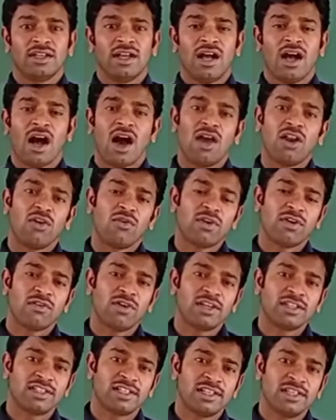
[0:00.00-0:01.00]

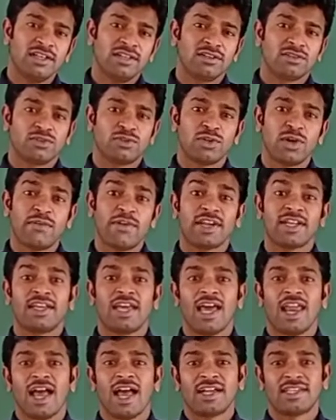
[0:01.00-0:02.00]
what, children? To our
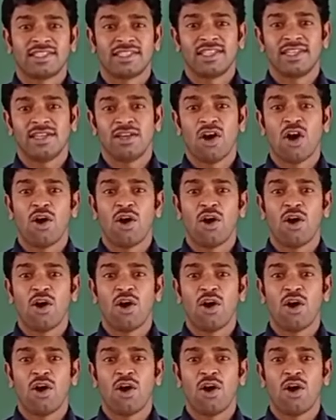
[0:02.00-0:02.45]
galaxy.